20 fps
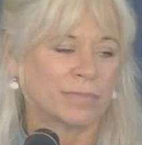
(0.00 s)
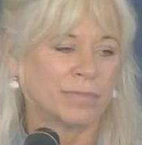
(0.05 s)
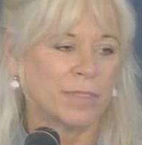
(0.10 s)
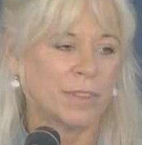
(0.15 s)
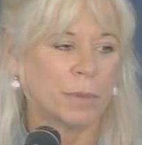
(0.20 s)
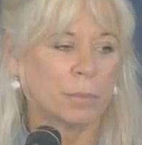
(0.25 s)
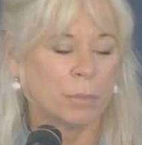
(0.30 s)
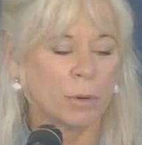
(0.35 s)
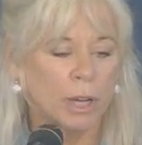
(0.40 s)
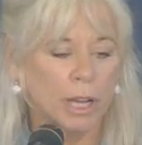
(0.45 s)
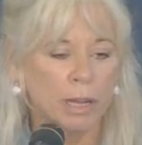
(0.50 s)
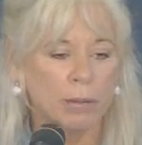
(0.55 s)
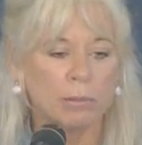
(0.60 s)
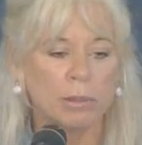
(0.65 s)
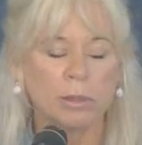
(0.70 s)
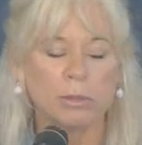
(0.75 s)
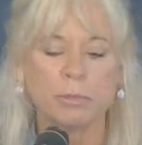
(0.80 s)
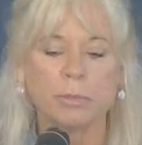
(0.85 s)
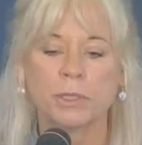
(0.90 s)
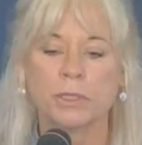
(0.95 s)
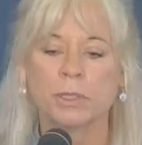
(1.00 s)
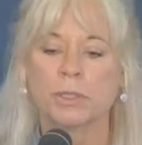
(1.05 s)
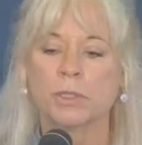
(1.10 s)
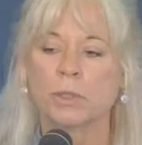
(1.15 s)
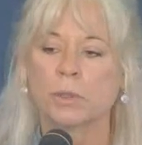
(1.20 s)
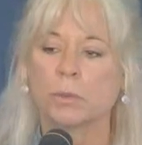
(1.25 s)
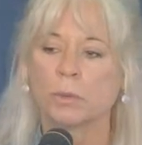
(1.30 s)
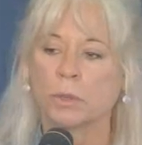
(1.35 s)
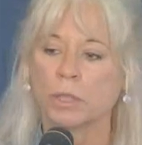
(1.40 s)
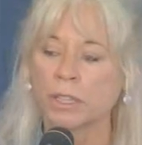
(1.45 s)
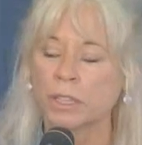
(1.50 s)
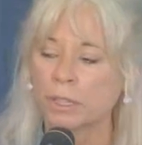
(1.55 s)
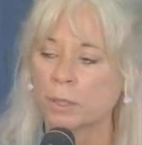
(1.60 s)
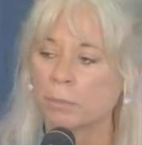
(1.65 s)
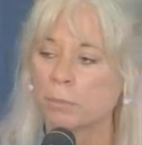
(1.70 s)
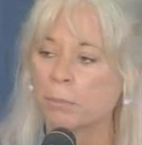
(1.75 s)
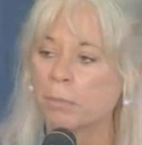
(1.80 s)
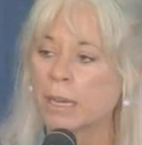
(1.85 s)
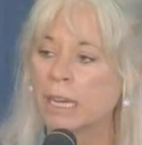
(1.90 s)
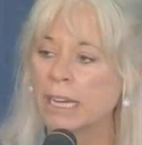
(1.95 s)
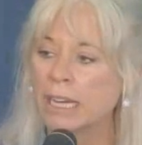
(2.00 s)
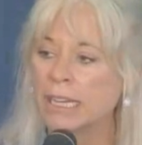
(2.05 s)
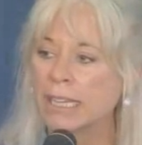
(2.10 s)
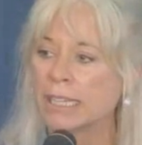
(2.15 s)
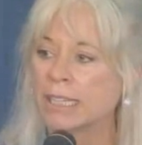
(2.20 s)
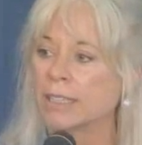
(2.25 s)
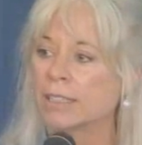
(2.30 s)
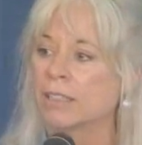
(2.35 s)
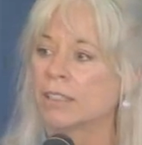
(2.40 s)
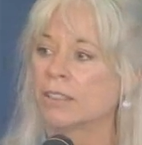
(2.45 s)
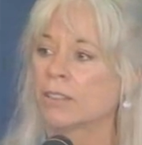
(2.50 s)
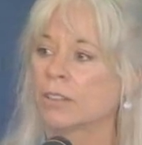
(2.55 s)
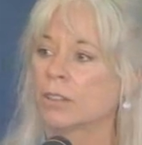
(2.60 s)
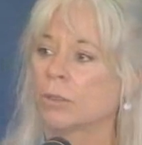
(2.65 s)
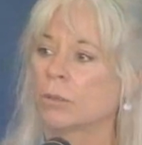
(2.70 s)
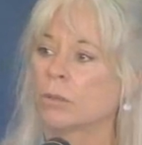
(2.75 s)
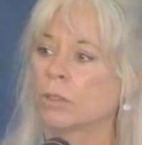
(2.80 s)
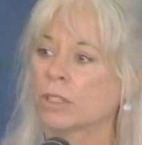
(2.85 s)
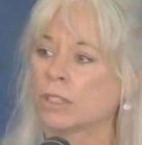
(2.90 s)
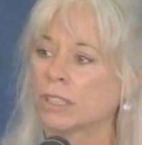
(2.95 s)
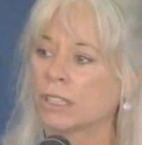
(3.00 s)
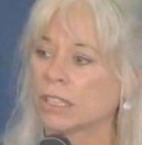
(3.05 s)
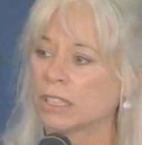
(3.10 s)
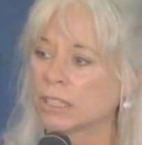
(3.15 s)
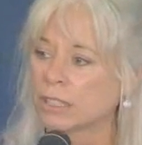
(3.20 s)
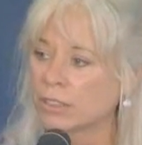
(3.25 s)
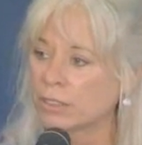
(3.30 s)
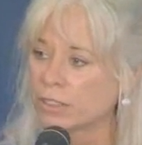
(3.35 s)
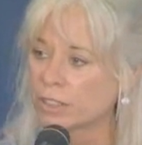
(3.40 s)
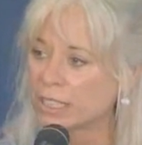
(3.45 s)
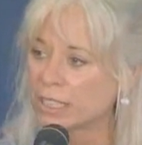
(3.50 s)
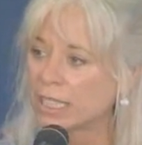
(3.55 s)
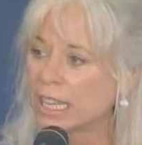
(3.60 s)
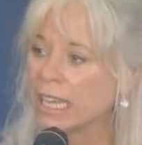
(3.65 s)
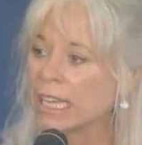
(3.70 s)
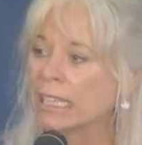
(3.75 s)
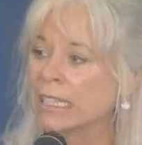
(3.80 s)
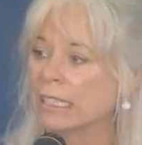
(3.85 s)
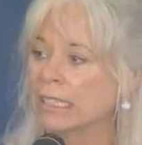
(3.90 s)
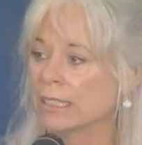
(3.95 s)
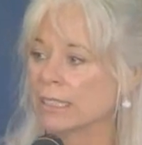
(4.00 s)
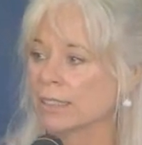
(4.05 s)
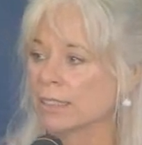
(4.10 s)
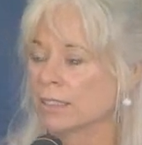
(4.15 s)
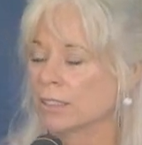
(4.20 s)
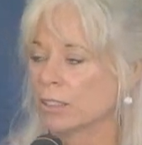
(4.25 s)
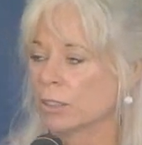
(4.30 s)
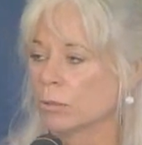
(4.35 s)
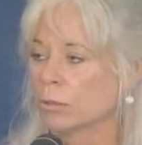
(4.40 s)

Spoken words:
The problem is what the mind, or what the understanding,